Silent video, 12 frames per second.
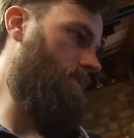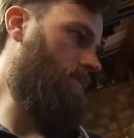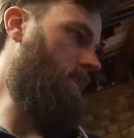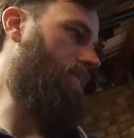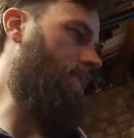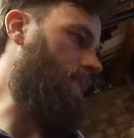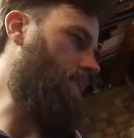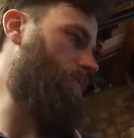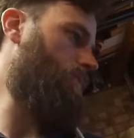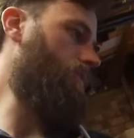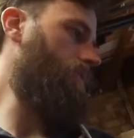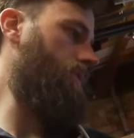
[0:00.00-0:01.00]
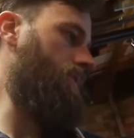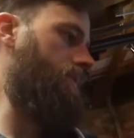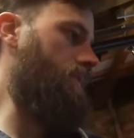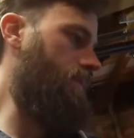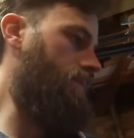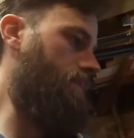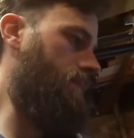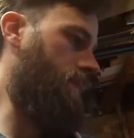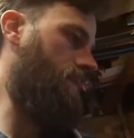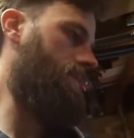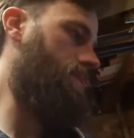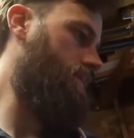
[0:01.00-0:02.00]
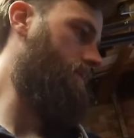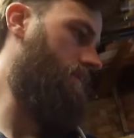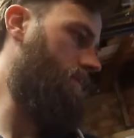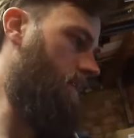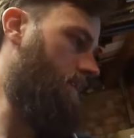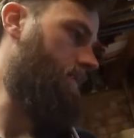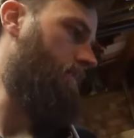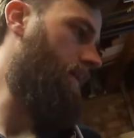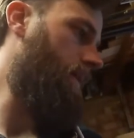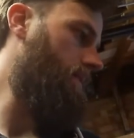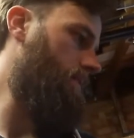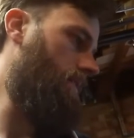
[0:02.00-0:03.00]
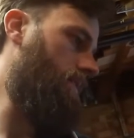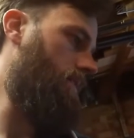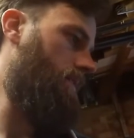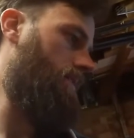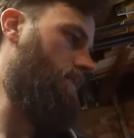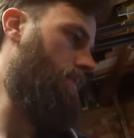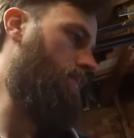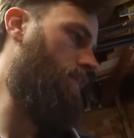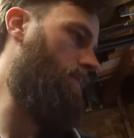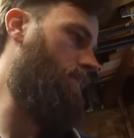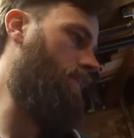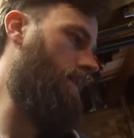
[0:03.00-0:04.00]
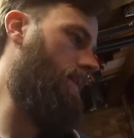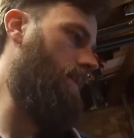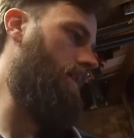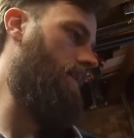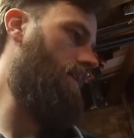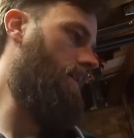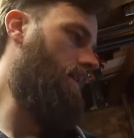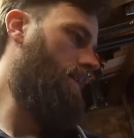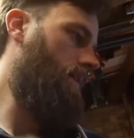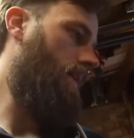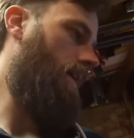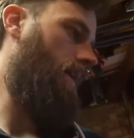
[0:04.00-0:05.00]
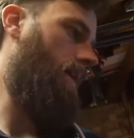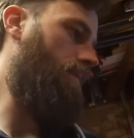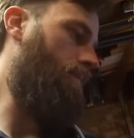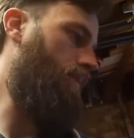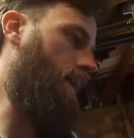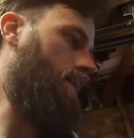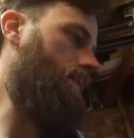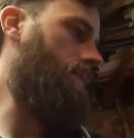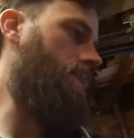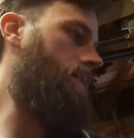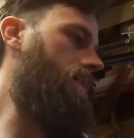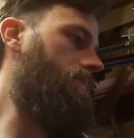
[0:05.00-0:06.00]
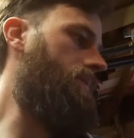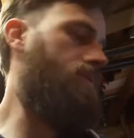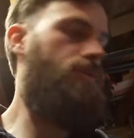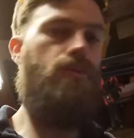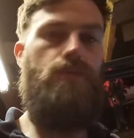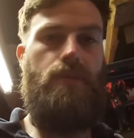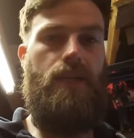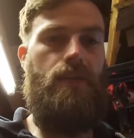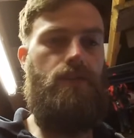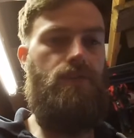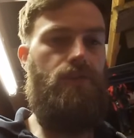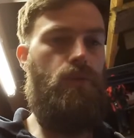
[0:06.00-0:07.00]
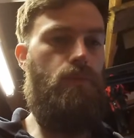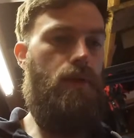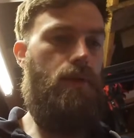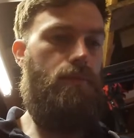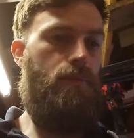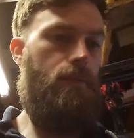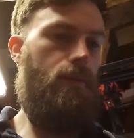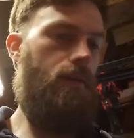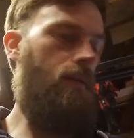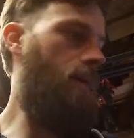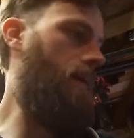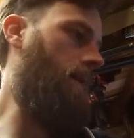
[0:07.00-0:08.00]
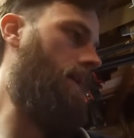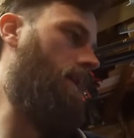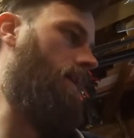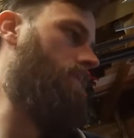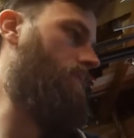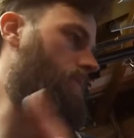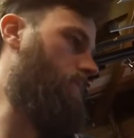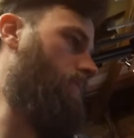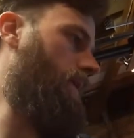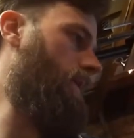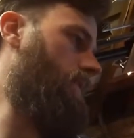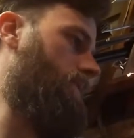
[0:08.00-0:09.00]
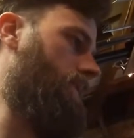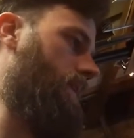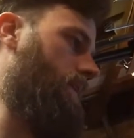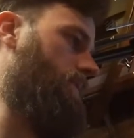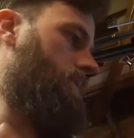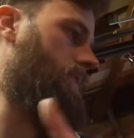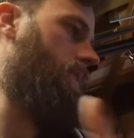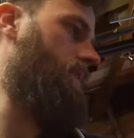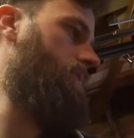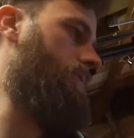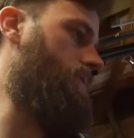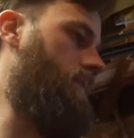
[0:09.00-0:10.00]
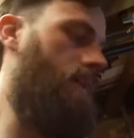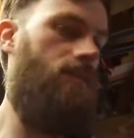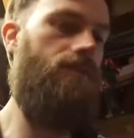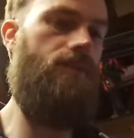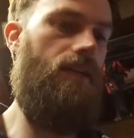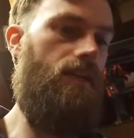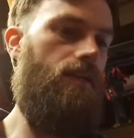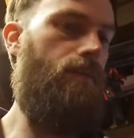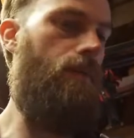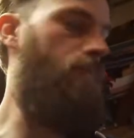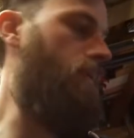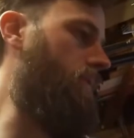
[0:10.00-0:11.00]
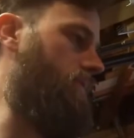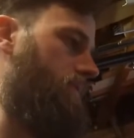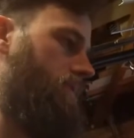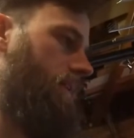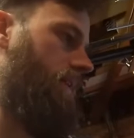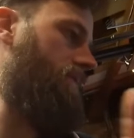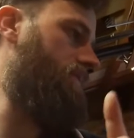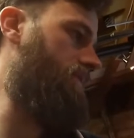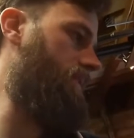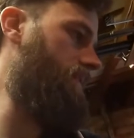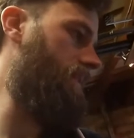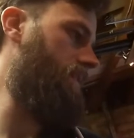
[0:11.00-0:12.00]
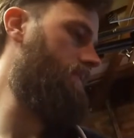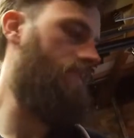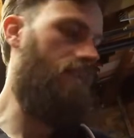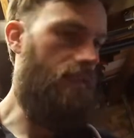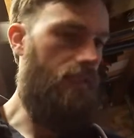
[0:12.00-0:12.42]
Refit the exhaust system, that's easy peasy, no problem there. Blank the original mechanical fuel pump, I've already got blank for that, so it's just a case of taking the pump off and fitting it.